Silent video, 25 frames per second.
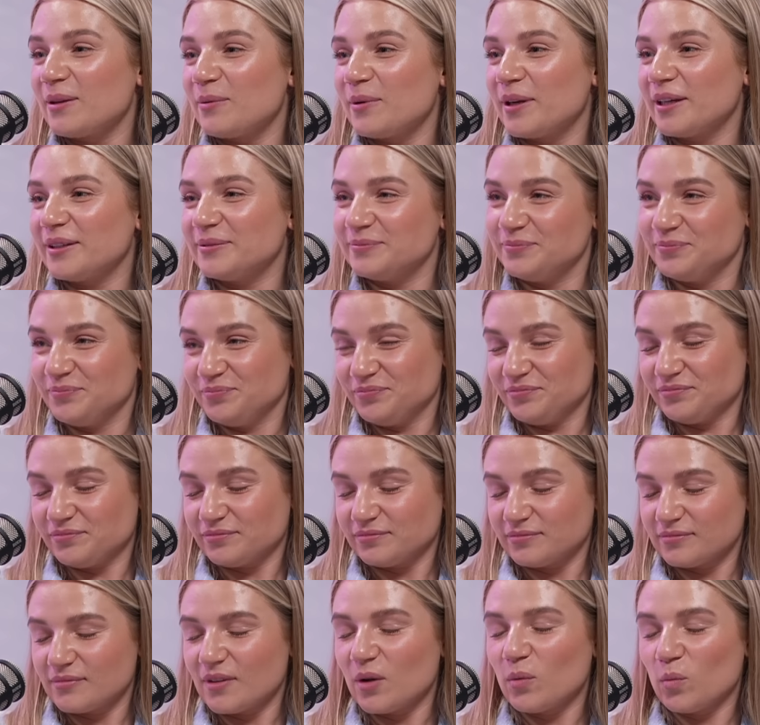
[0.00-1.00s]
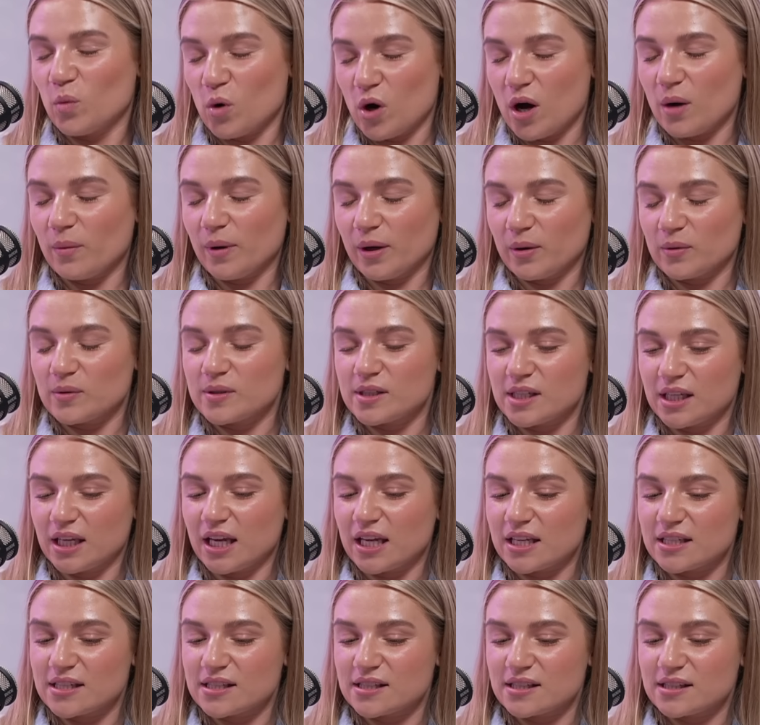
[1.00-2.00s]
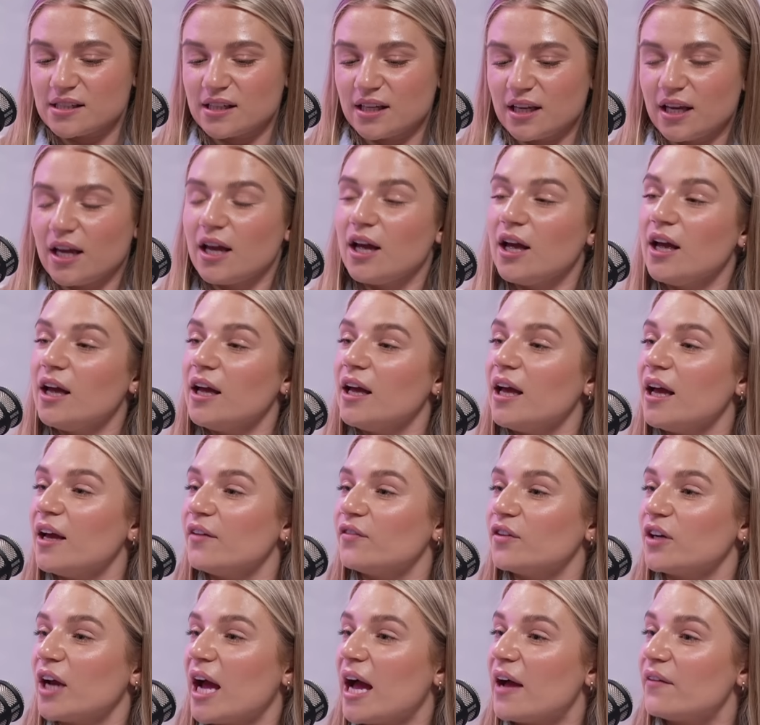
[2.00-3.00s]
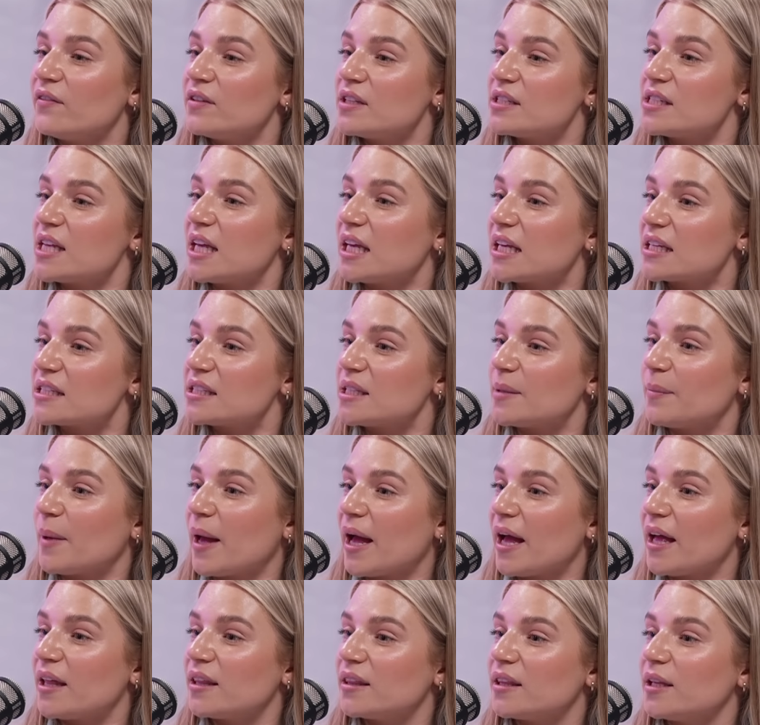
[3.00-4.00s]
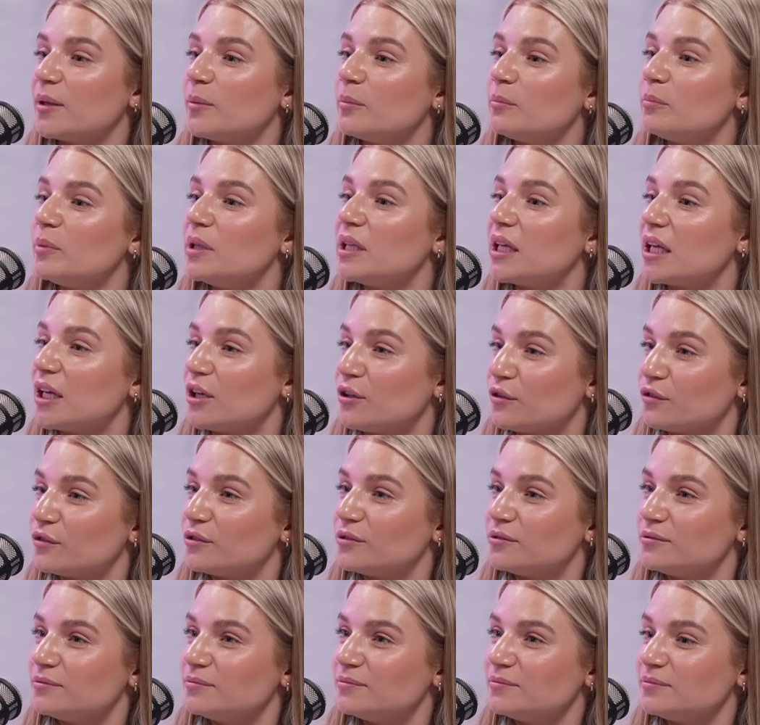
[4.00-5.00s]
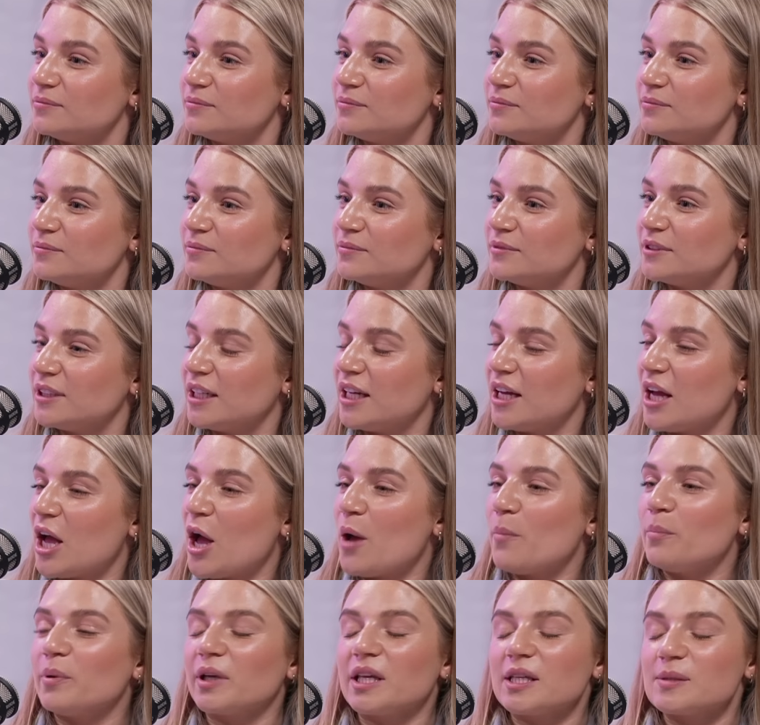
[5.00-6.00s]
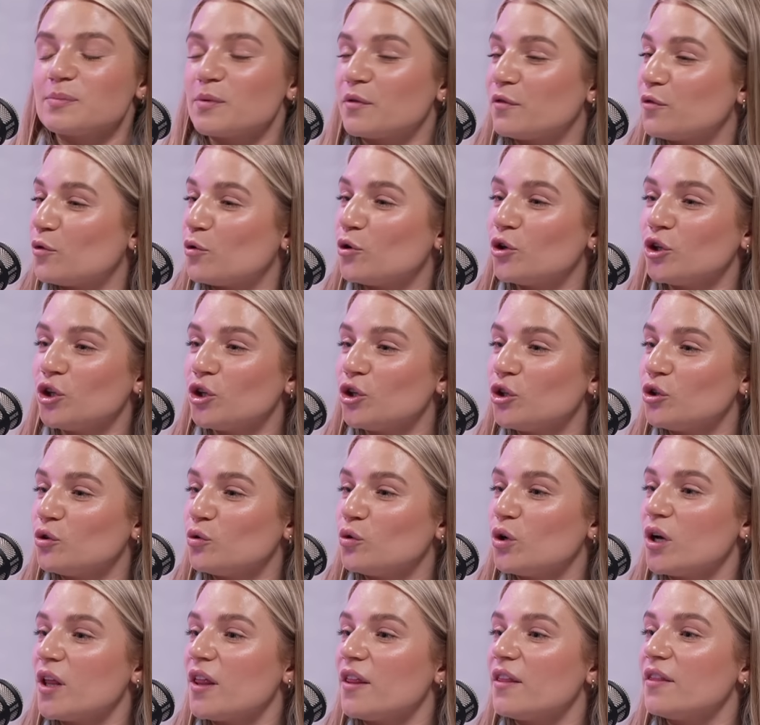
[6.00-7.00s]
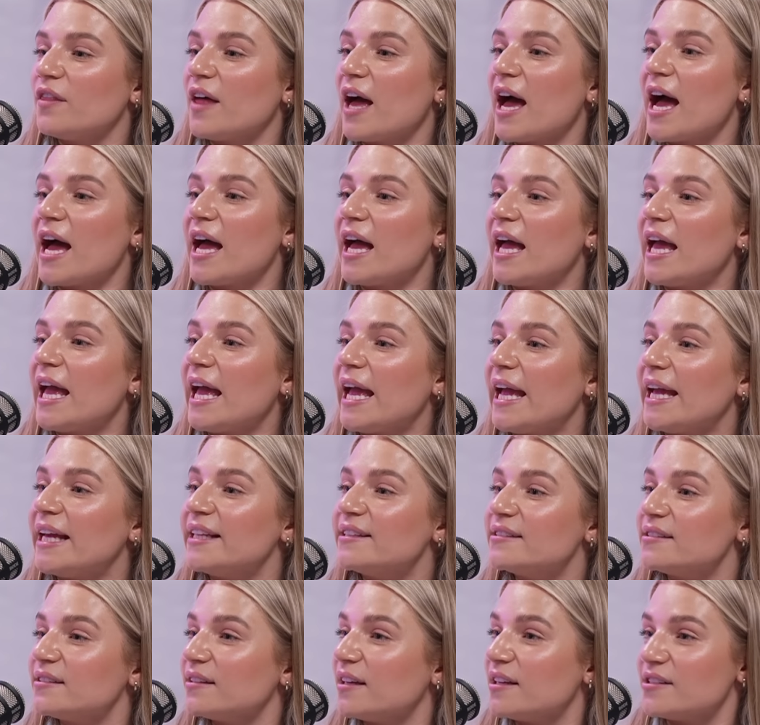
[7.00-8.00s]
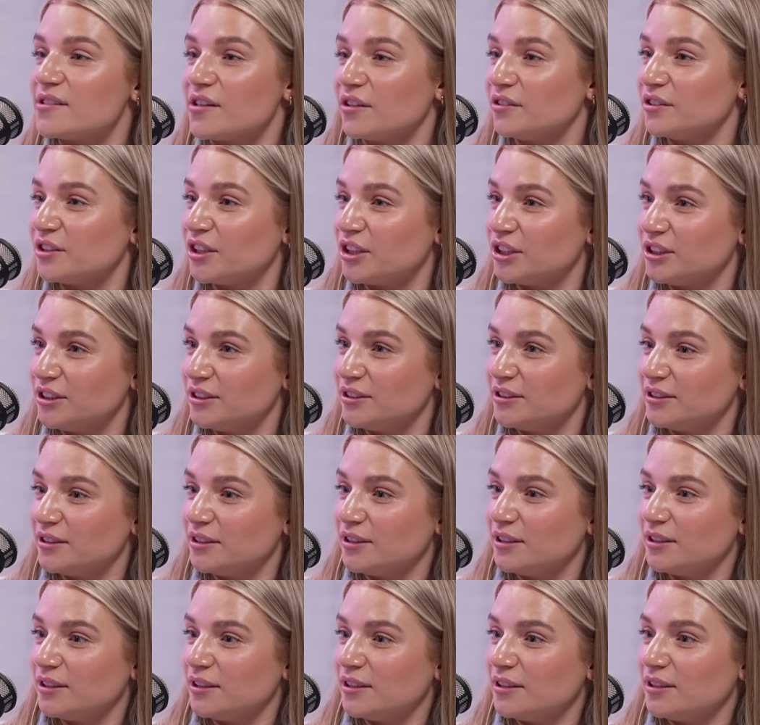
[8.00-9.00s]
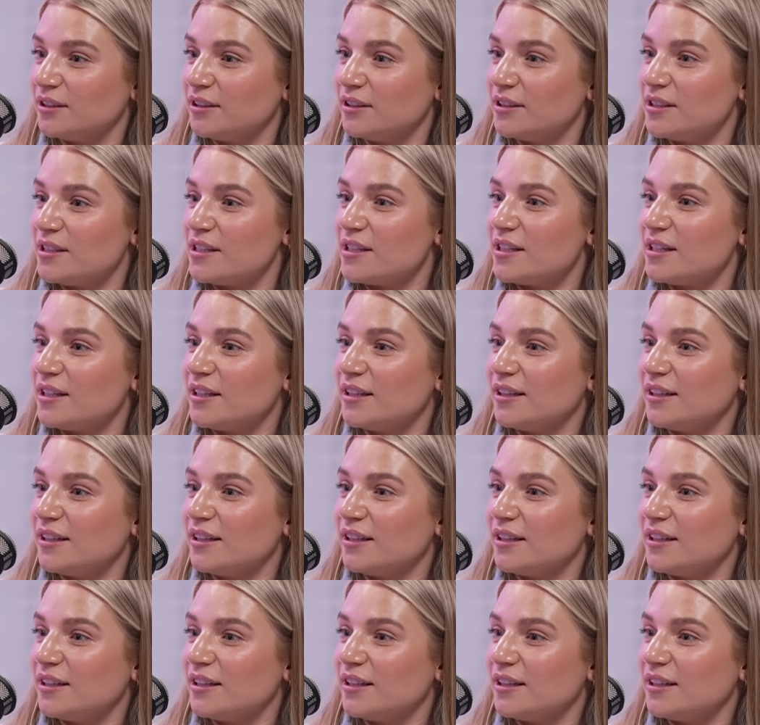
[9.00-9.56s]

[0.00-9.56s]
the way. Yeah. What I will say is, if you're having sex in the bath, be careful. Be careful. Because before you i know it, that it. head is under. What head?